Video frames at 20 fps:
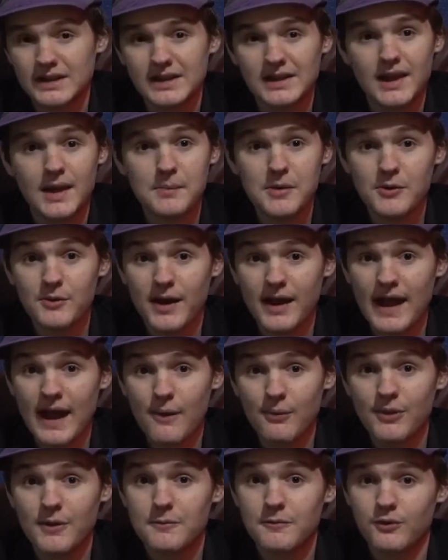let me
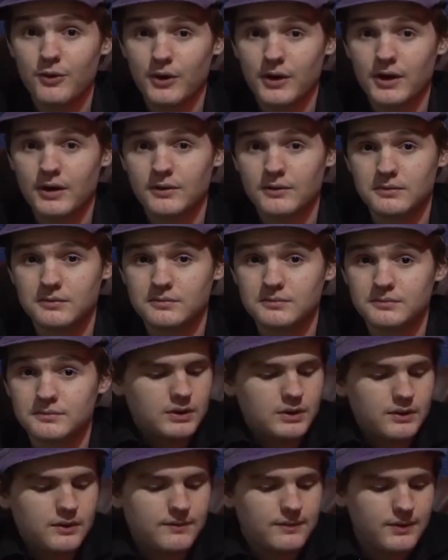recount them for you.
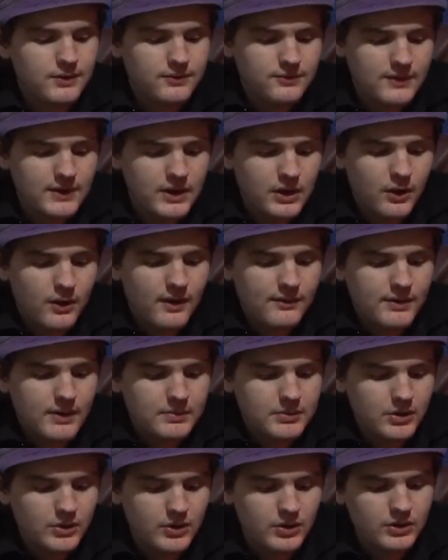The first video I've
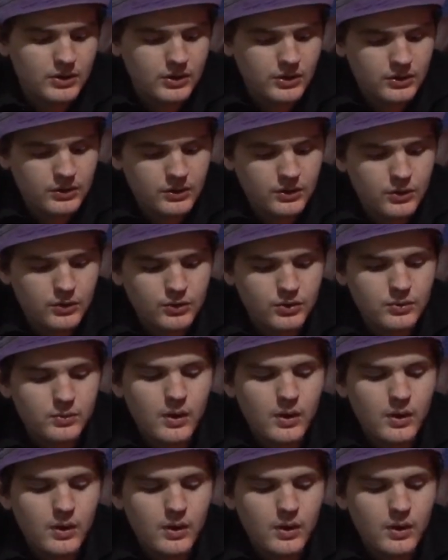uploaded to YouTube,